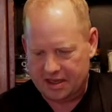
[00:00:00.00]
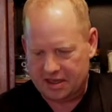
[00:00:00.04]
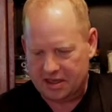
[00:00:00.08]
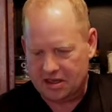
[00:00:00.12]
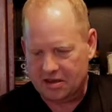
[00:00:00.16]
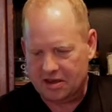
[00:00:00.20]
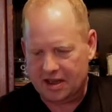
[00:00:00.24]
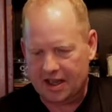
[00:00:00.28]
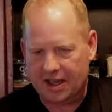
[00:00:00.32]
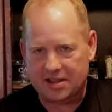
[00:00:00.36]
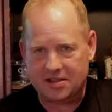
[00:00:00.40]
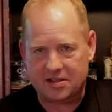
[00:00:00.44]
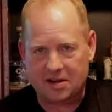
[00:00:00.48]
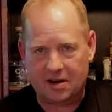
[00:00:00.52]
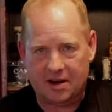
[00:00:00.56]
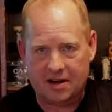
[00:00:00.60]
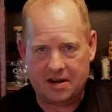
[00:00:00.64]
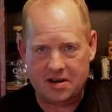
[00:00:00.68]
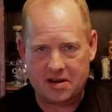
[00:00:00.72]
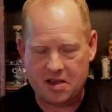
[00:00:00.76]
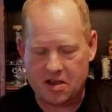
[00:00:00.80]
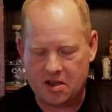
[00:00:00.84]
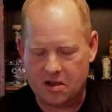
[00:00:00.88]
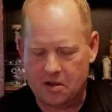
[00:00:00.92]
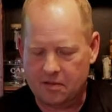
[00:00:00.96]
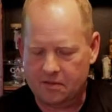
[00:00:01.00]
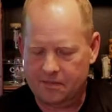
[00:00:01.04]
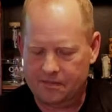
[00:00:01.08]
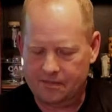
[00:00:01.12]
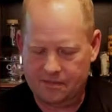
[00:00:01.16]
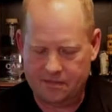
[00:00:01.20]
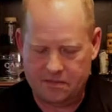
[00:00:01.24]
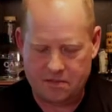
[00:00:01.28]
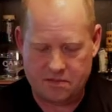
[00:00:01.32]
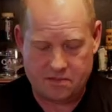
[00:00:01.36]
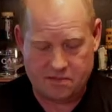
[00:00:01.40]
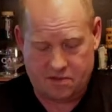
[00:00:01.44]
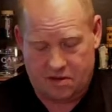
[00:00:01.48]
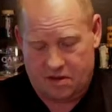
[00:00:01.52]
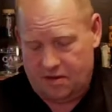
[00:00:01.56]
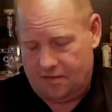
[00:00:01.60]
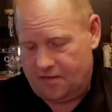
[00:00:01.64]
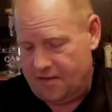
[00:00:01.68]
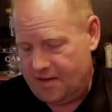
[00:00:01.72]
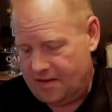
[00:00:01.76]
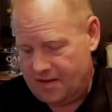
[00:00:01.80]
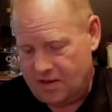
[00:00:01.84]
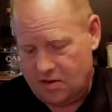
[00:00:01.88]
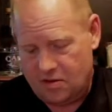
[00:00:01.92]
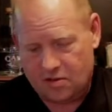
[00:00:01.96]
I think you guys already know.
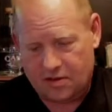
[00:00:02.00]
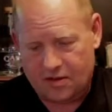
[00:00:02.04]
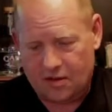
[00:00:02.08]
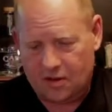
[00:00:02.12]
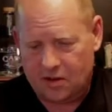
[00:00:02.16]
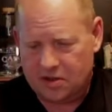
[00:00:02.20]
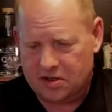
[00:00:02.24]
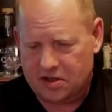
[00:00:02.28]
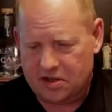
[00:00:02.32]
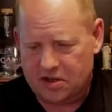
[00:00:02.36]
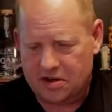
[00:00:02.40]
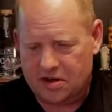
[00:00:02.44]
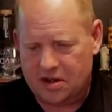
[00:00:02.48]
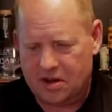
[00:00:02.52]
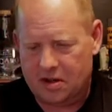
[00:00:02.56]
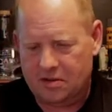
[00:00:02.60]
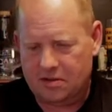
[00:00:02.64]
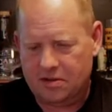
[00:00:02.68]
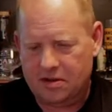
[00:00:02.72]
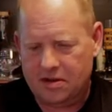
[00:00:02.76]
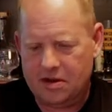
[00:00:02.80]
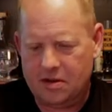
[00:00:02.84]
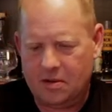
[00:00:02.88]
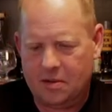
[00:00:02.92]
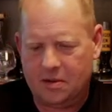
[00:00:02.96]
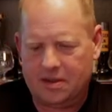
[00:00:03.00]
You, of course you know.